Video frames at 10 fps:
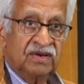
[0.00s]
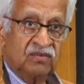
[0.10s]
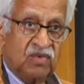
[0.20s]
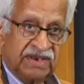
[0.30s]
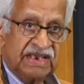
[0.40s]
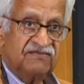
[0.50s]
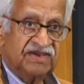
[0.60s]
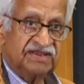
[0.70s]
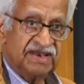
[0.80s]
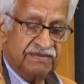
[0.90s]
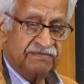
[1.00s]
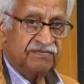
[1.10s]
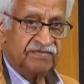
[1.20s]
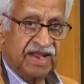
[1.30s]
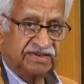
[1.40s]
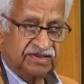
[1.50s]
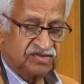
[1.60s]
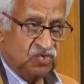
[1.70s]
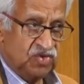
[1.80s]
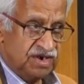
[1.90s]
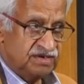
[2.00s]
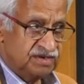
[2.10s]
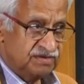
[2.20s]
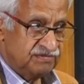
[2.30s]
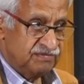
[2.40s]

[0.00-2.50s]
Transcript: working with him as a student,